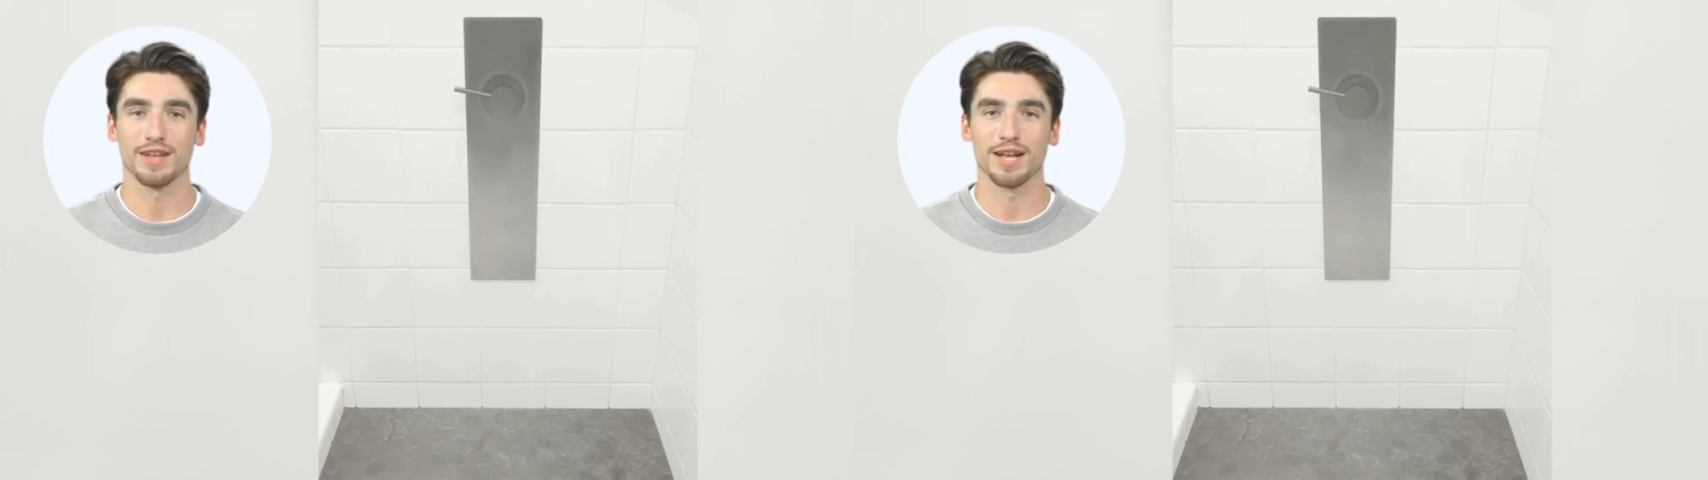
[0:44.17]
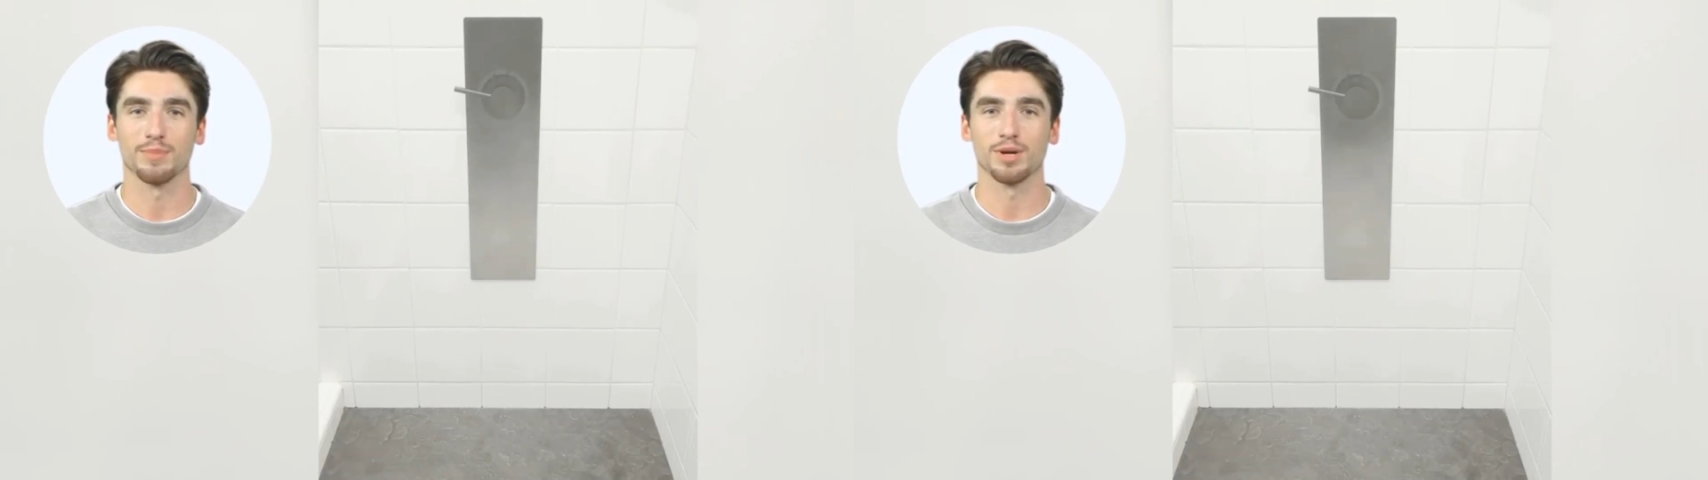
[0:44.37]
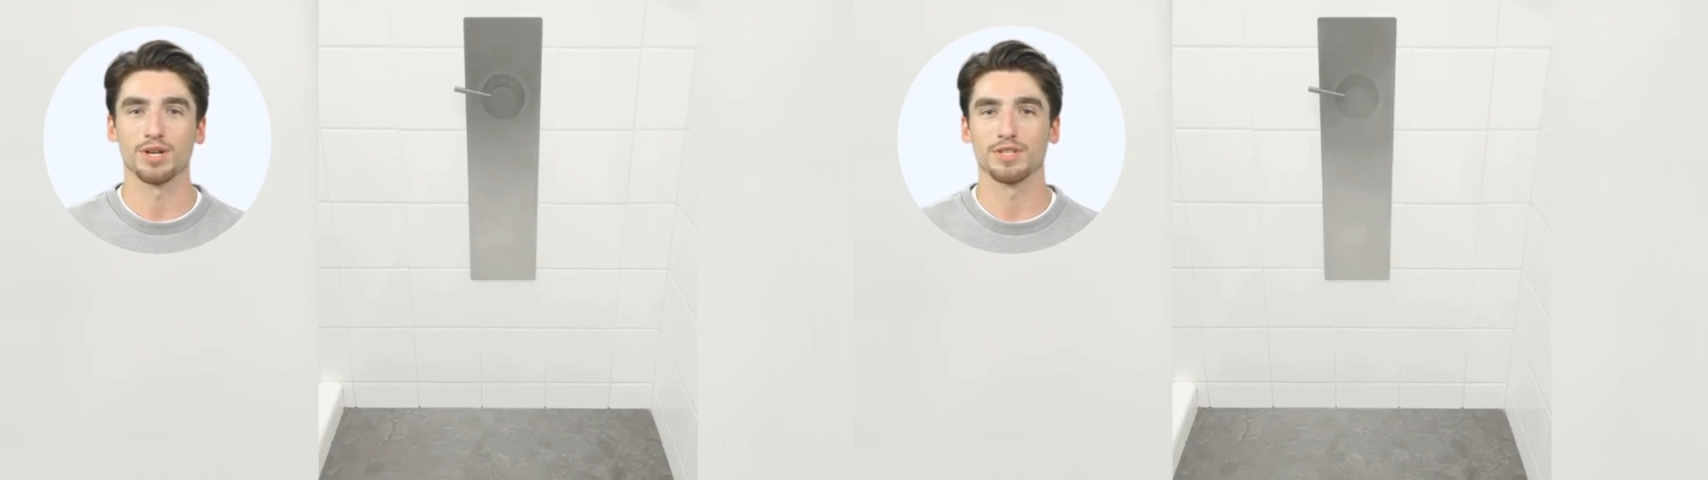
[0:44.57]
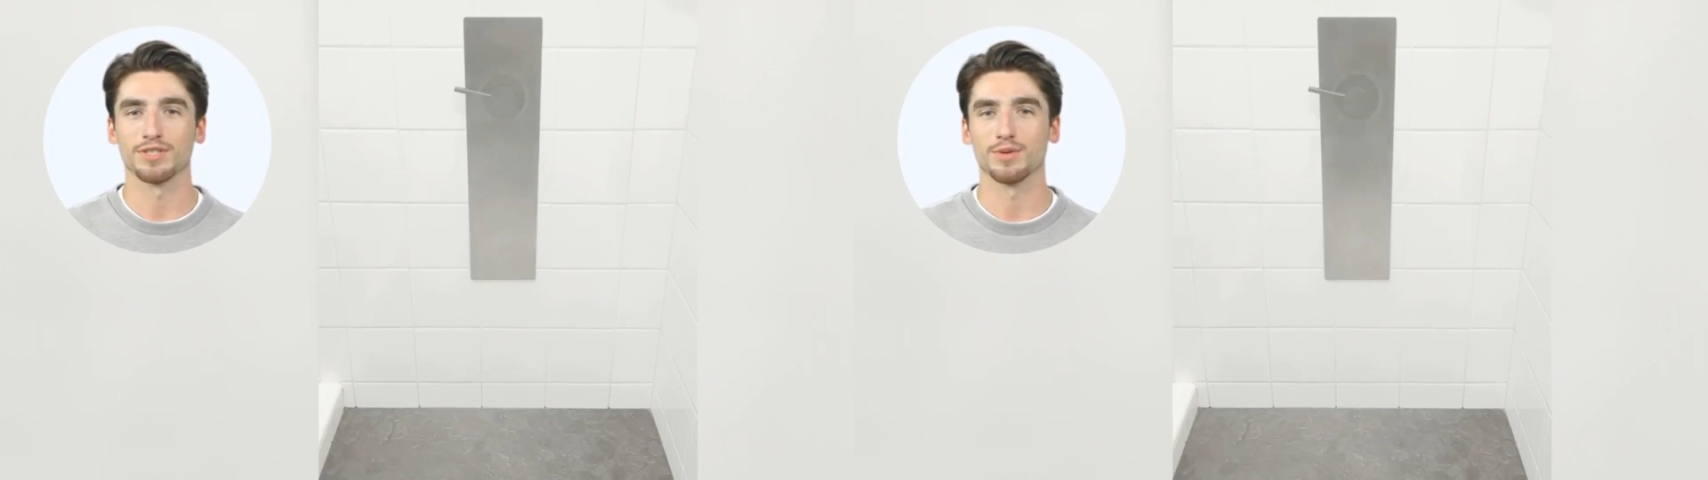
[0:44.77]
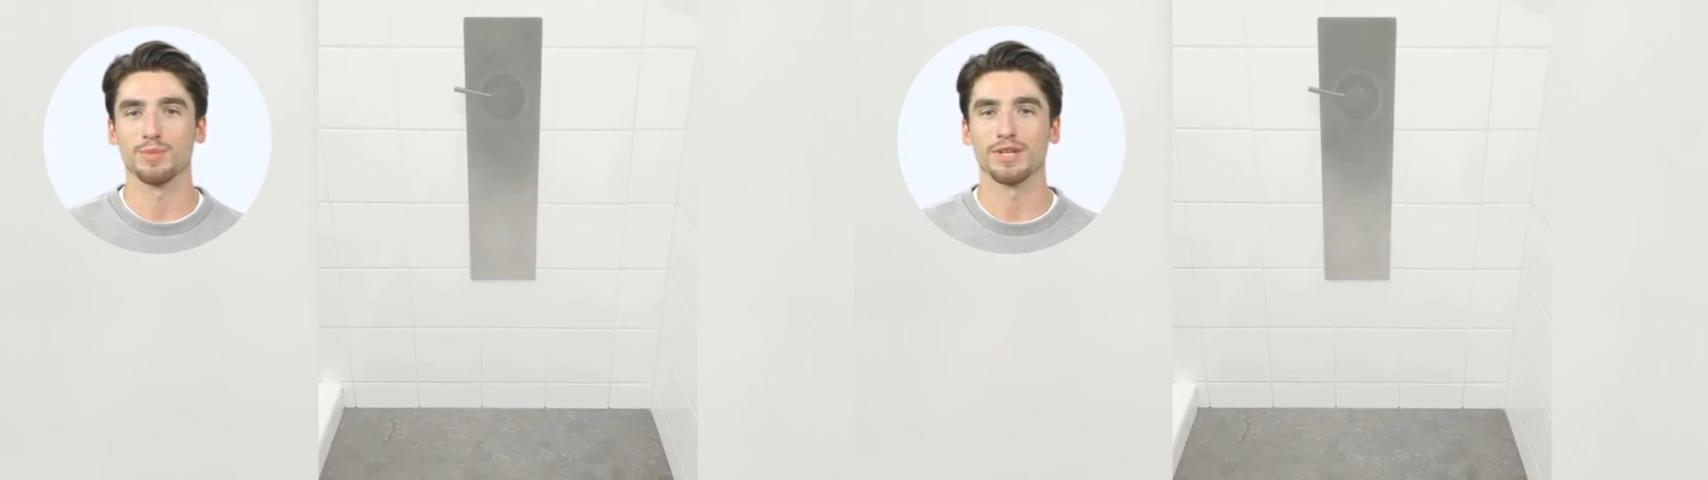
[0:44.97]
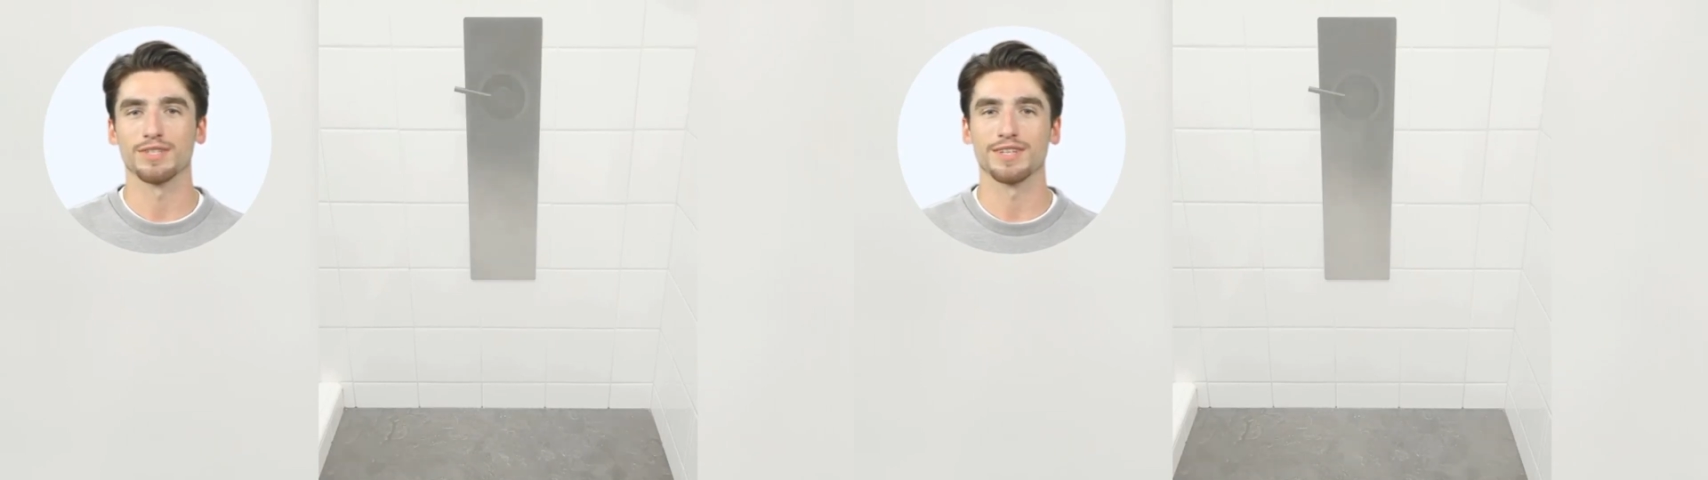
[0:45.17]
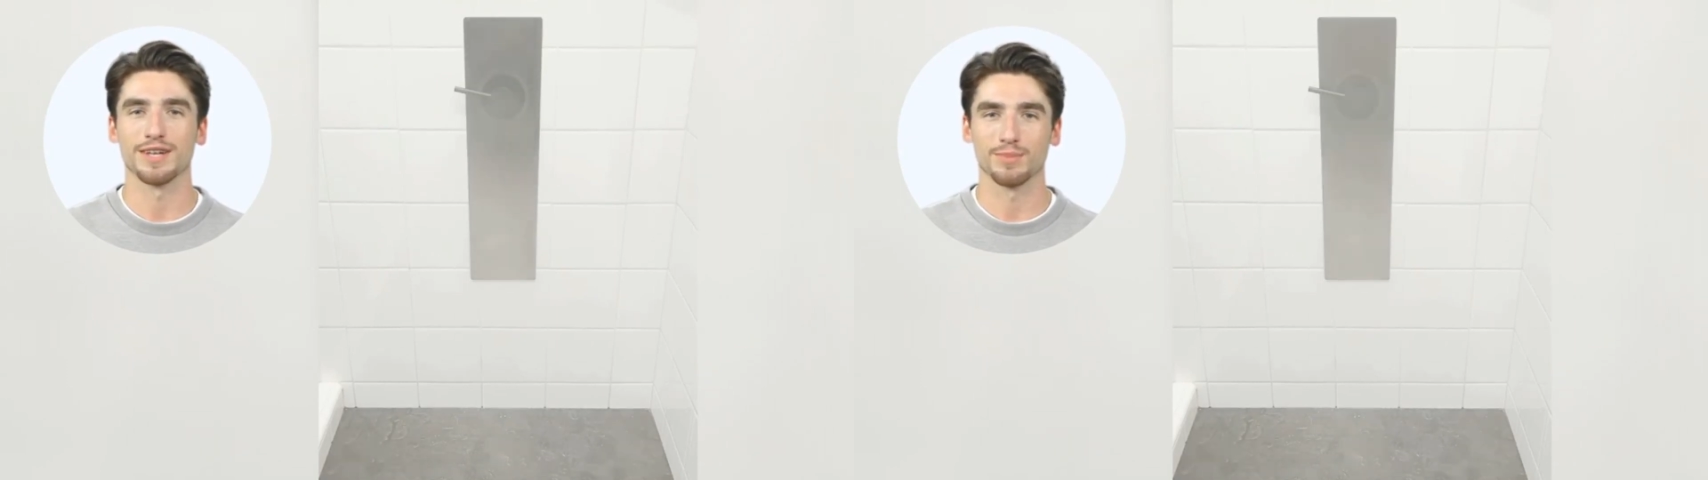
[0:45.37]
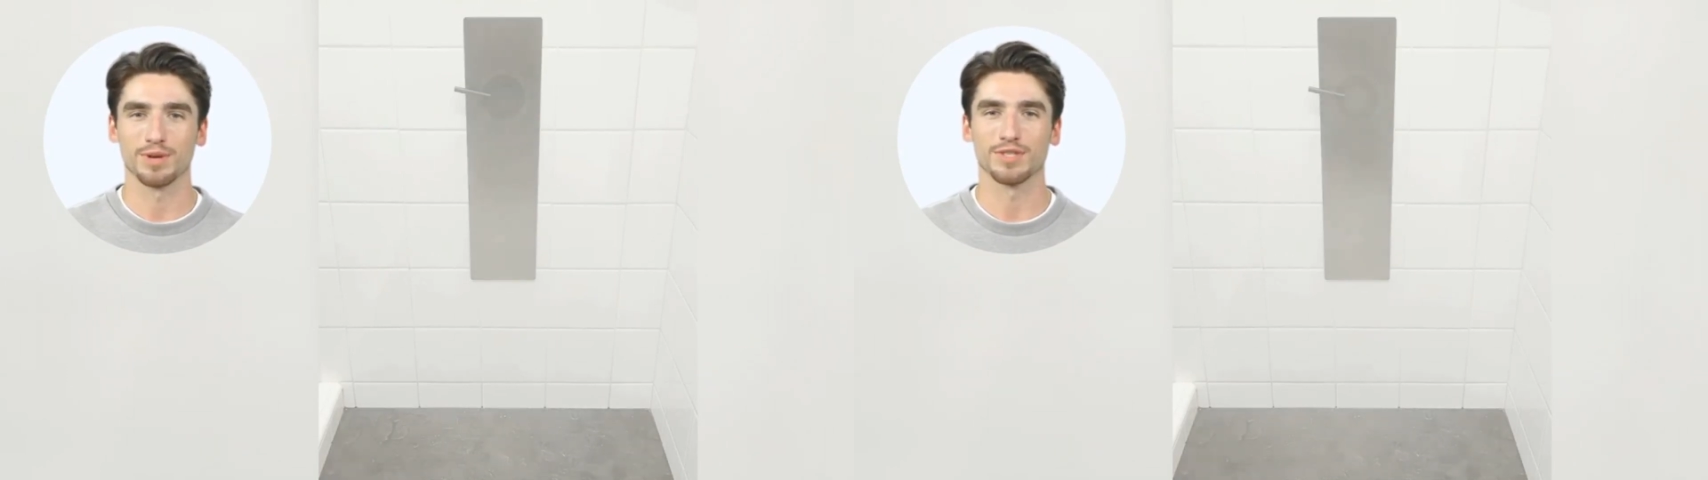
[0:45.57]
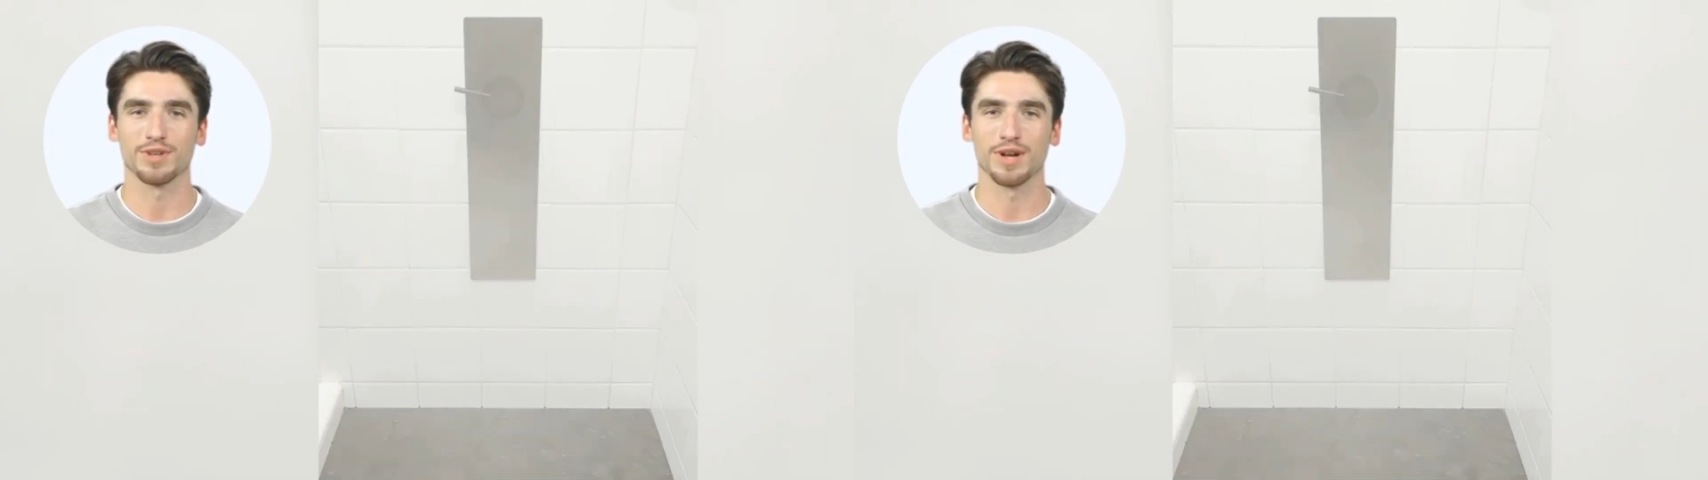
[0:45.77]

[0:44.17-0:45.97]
and because Serene Steam is